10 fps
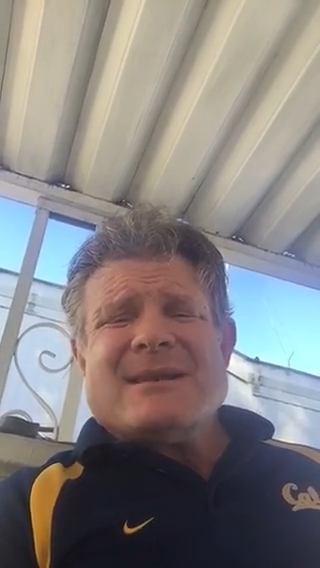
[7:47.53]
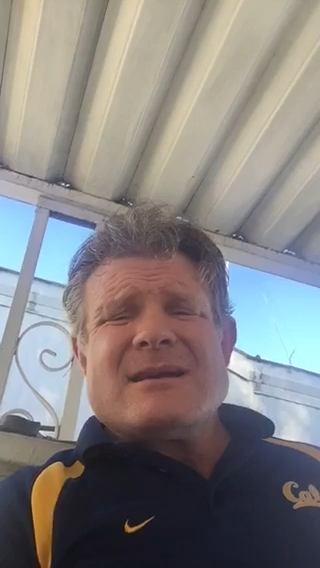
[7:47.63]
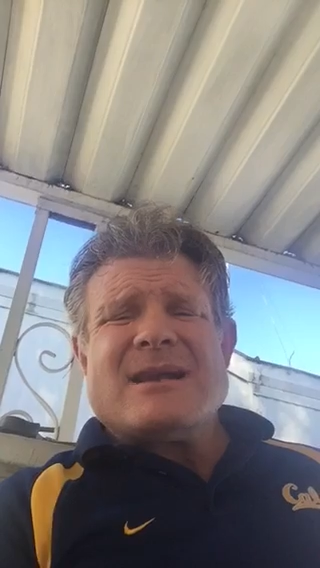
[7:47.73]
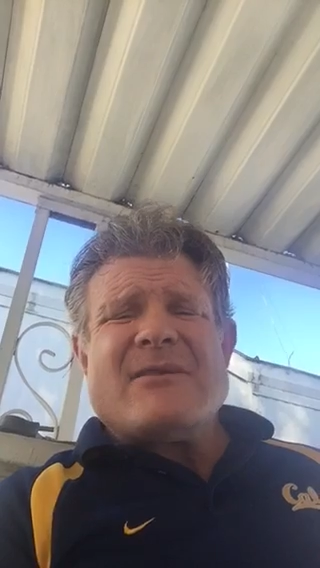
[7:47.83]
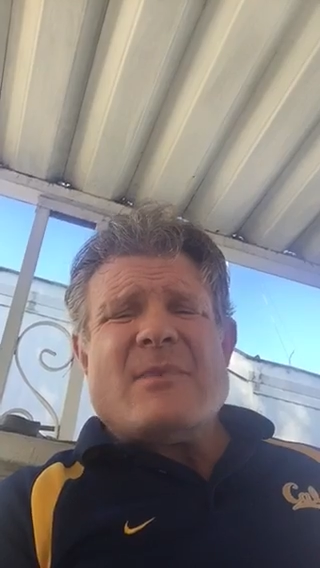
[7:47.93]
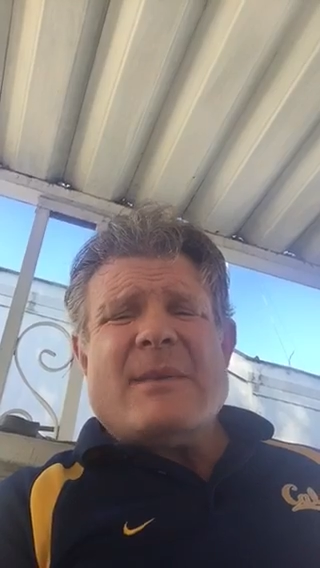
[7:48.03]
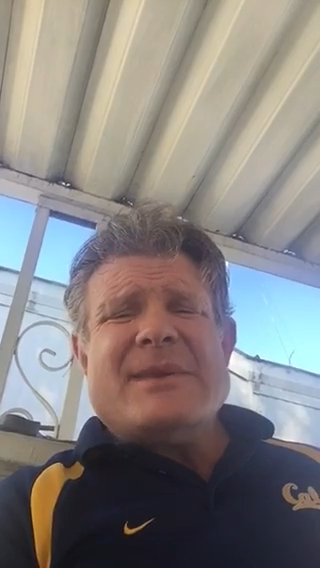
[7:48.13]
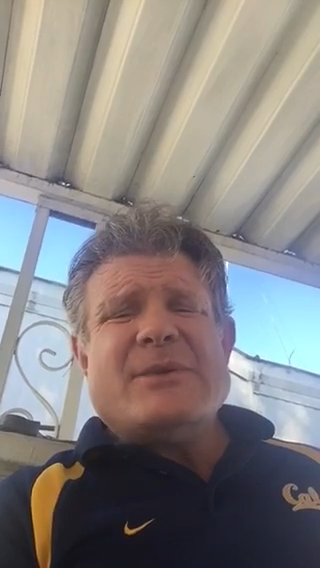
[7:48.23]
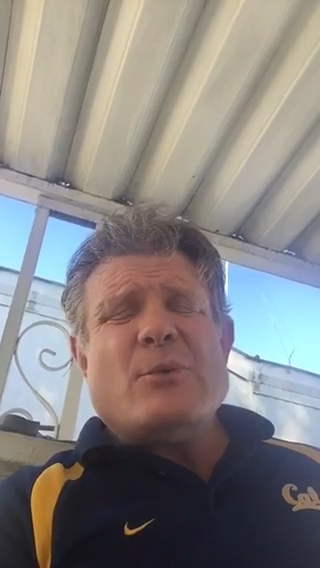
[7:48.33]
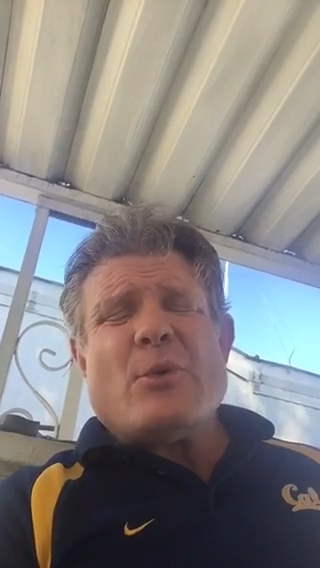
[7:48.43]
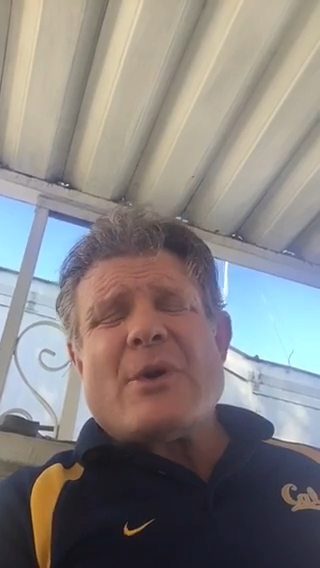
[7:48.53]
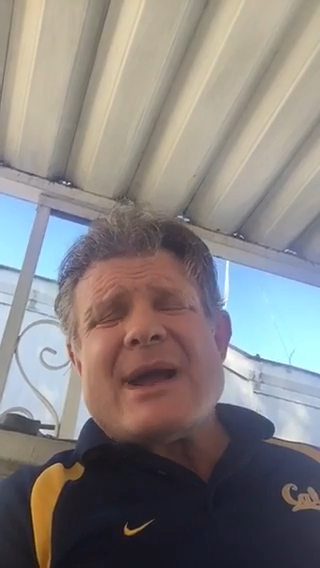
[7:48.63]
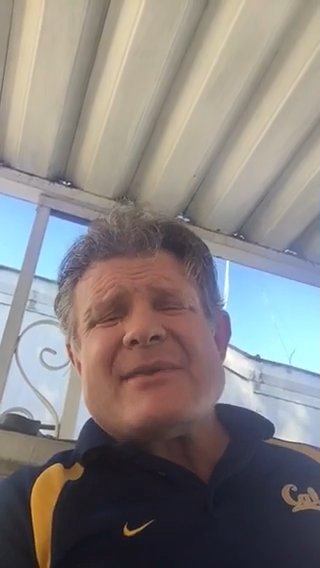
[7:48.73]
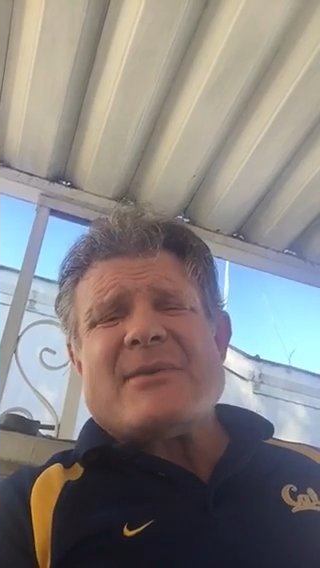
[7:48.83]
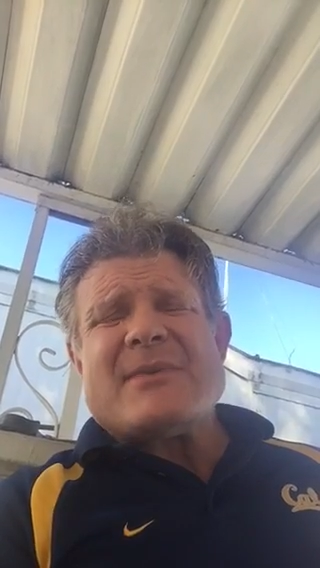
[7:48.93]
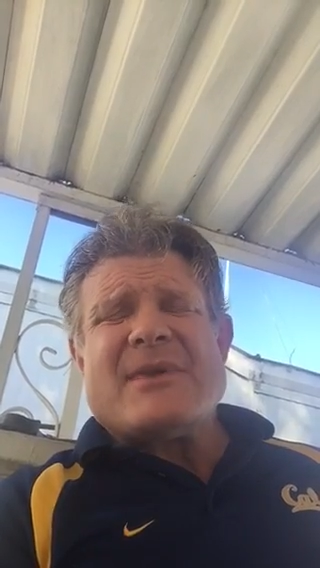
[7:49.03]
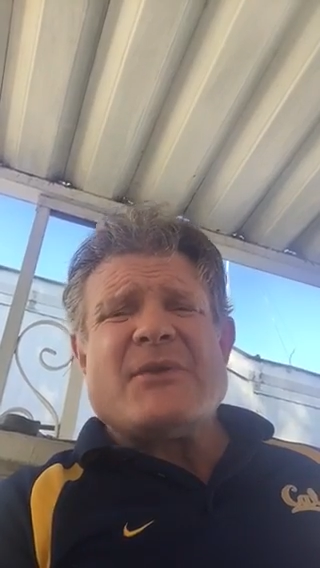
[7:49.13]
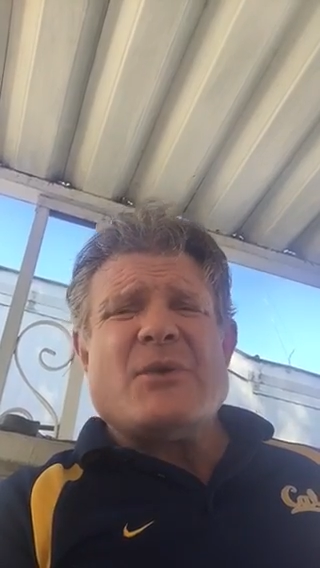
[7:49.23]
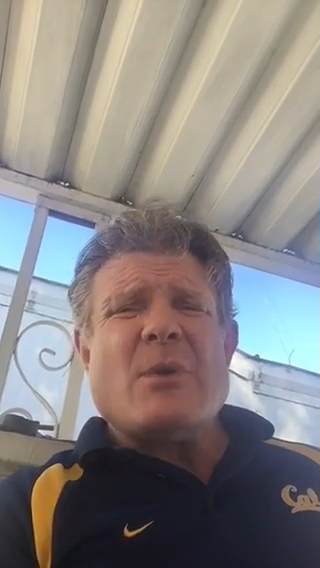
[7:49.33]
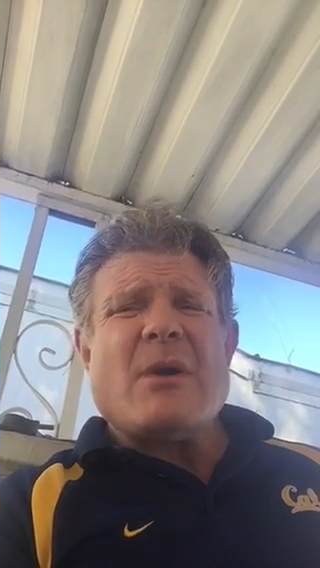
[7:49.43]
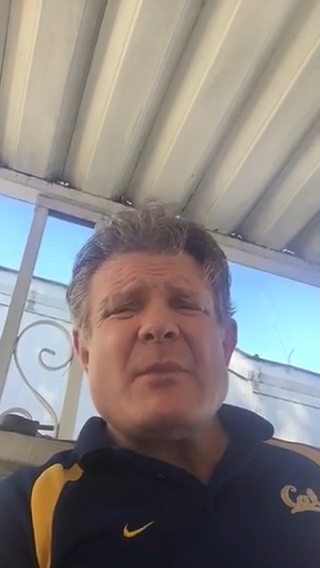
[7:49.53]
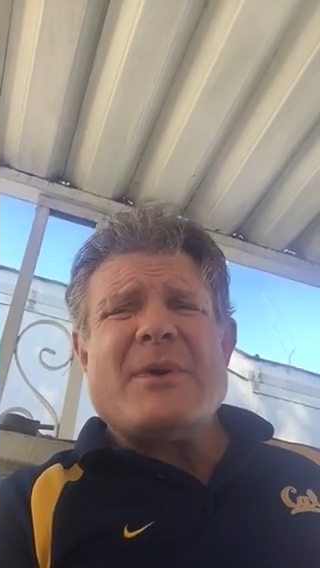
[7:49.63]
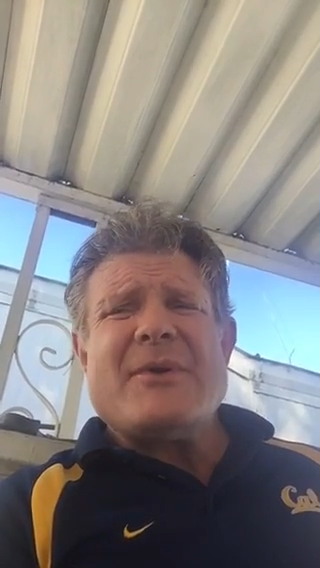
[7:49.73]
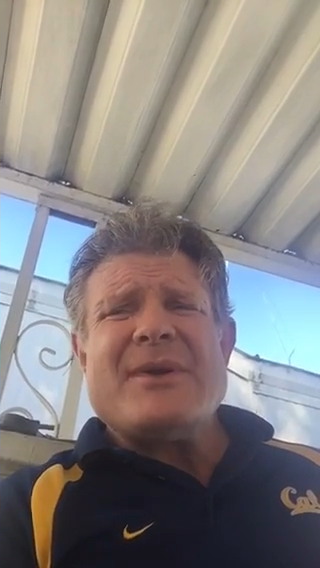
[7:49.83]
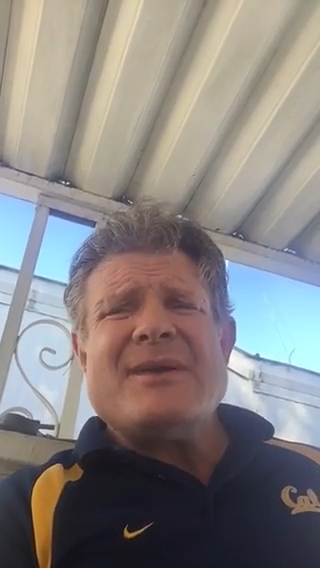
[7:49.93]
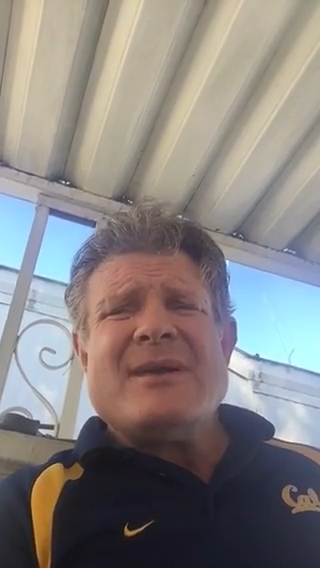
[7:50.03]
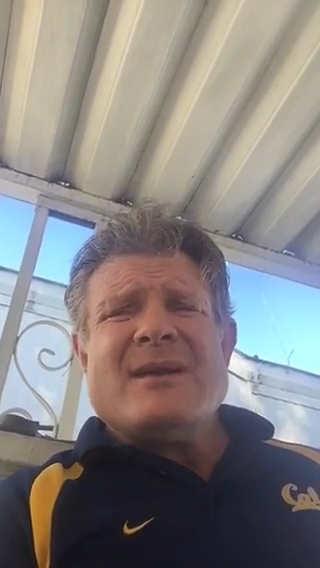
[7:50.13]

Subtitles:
could have maybe 2 orgasms in a 2 hour period,